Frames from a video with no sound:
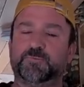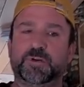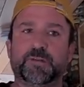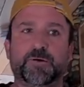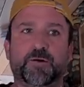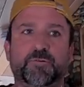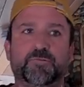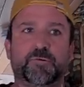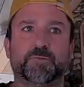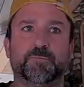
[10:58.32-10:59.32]
Bring the power
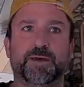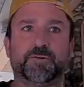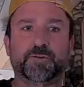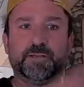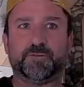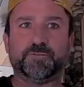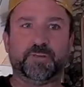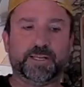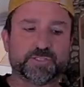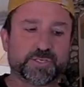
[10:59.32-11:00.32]
from the battery of
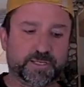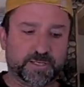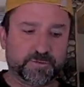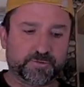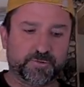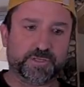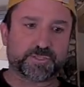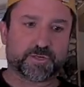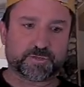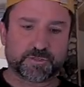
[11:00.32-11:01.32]
the engine to
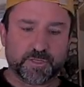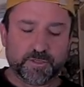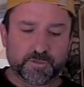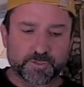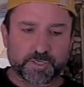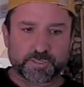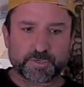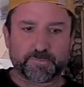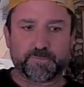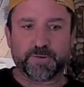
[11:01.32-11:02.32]
recharge,
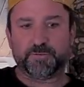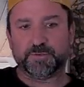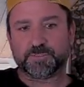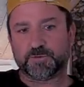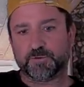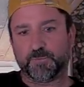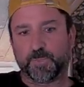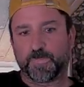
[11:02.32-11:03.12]
charging my battery. So